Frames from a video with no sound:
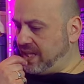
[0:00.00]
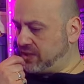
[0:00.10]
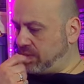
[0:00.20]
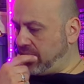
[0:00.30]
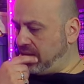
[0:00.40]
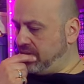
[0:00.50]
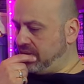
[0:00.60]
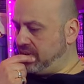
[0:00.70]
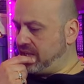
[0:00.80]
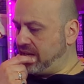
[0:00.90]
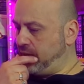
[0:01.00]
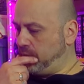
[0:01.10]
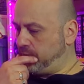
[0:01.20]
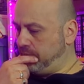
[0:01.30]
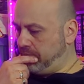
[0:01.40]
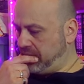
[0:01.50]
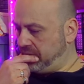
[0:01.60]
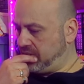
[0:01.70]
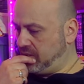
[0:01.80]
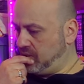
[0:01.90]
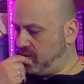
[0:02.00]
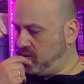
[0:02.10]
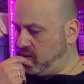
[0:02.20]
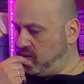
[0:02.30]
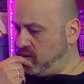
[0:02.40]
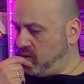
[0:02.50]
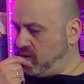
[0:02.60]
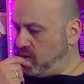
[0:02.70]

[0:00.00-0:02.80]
That's right, and then they get help from Bunt, Yeah.